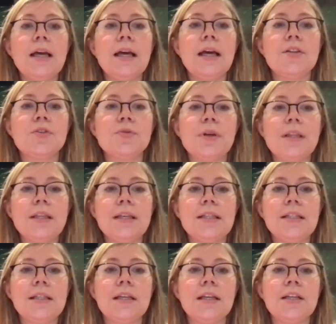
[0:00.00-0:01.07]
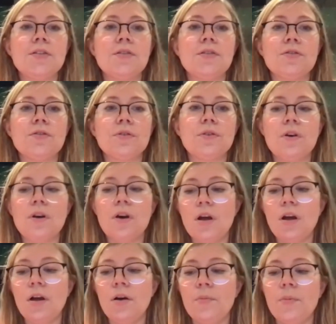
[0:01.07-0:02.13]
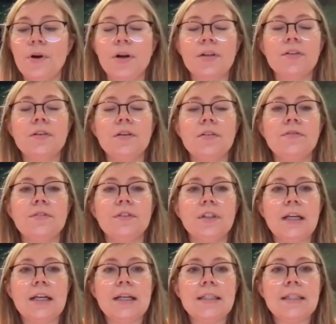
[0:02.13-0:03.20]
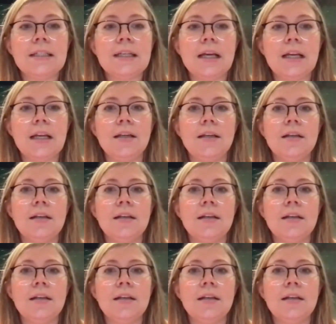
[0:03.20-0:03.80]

and sweat testing is also part of the classical